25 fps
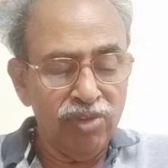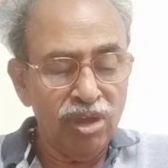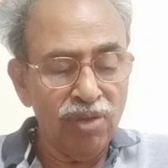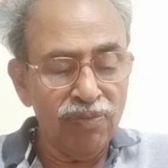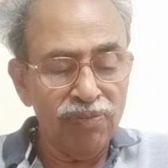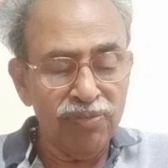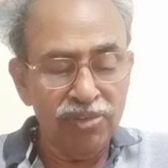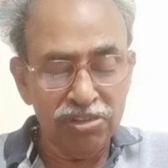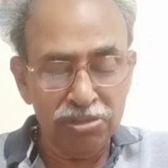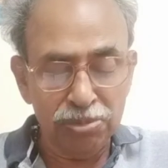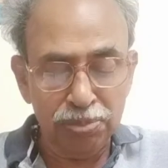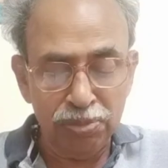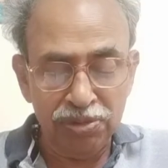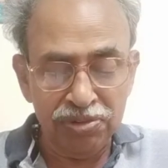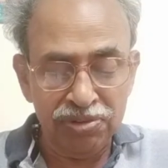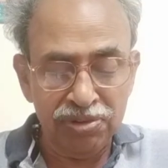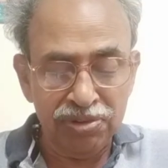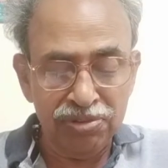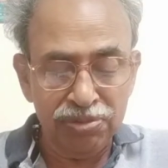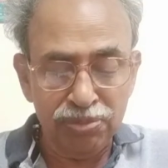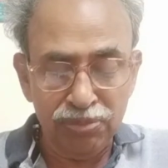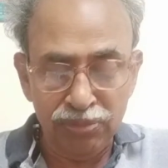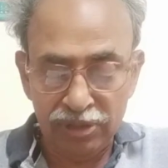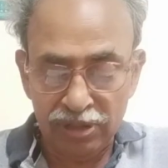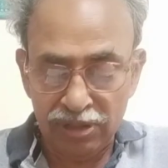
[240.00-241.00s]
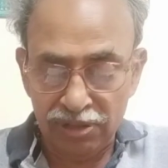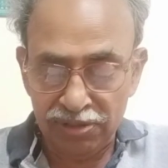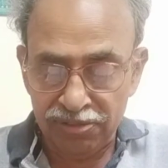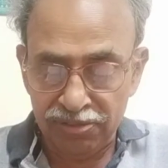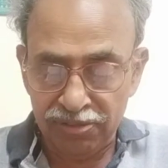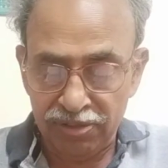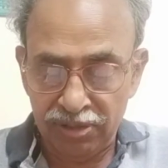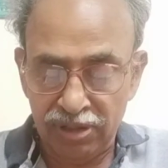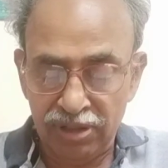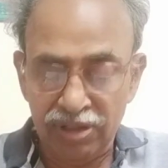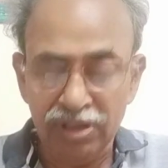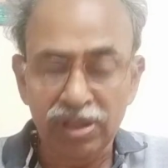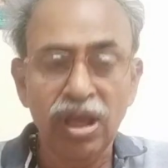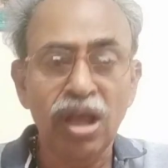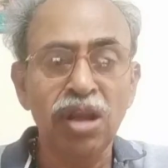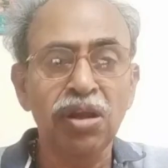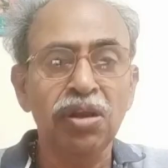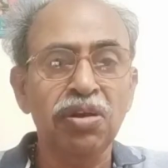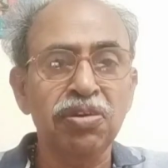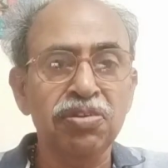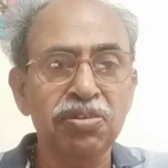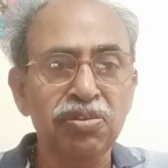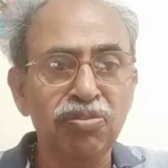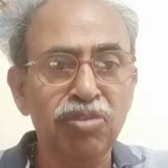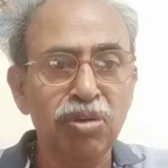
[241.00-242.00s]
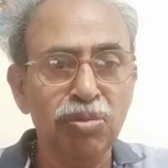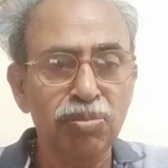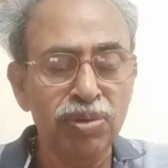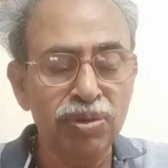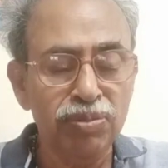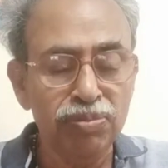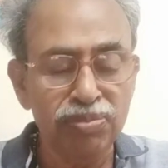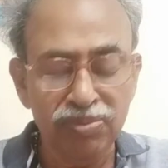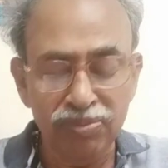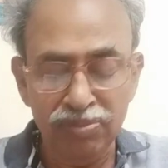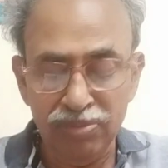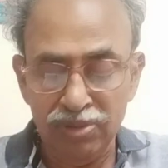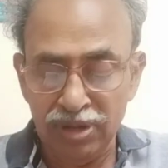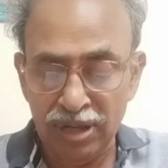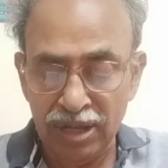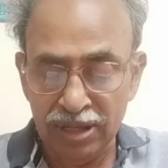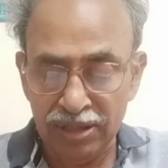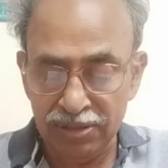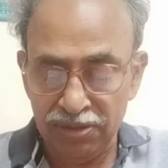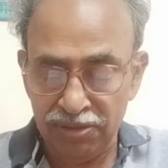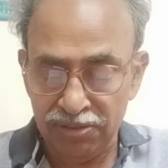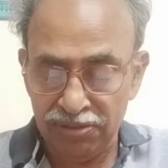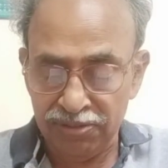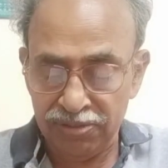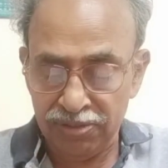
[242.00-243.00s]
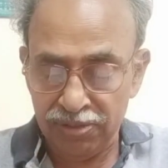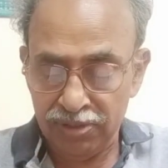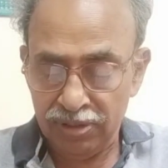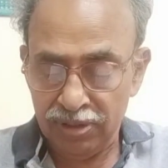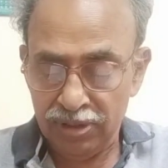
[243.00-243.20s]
of expressions we can see. The calculation will be like this.